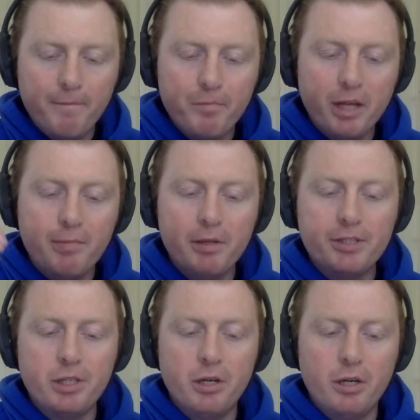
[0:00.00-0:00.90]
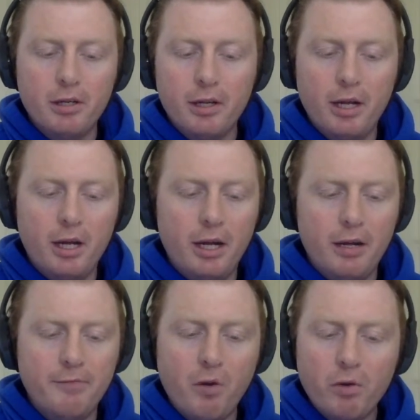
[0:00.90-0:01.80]
have to put your
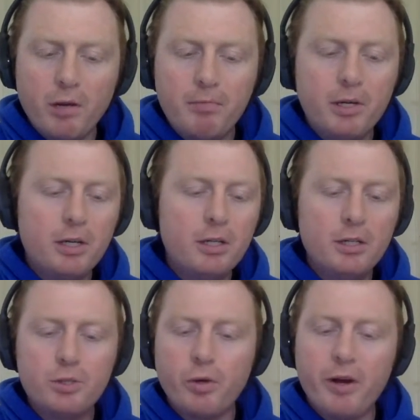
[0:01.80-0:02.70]
phone number, Twitter